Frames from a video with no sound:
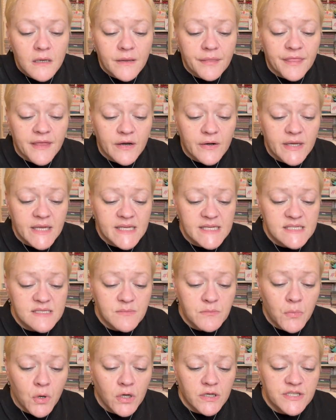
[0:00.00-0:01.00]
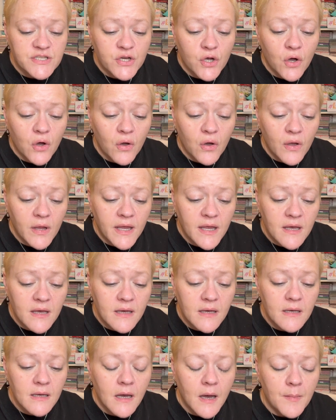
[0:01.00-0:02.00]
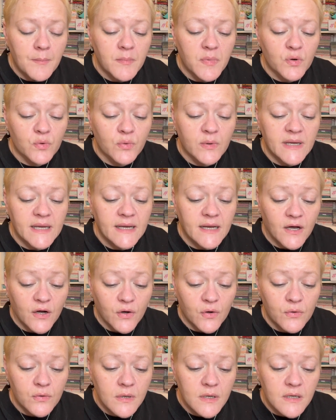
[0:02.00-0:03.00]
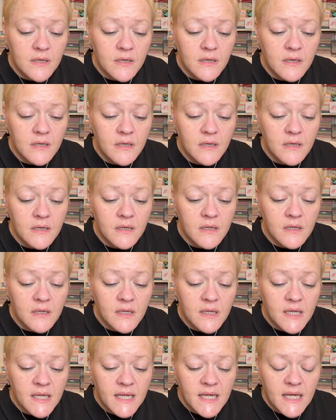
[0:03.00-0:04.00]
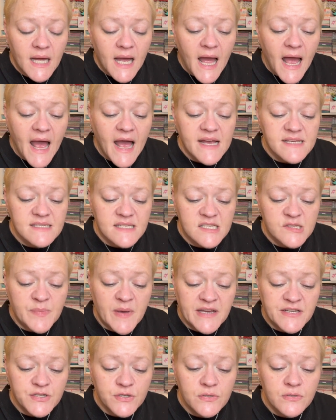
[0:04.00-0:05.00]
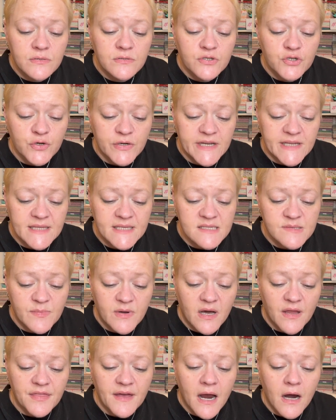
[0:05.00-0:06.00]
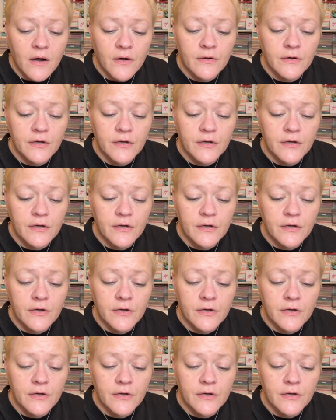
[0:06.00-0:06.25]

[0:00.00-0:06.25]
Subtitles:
there is Montoya Merino. As a special treat this month, our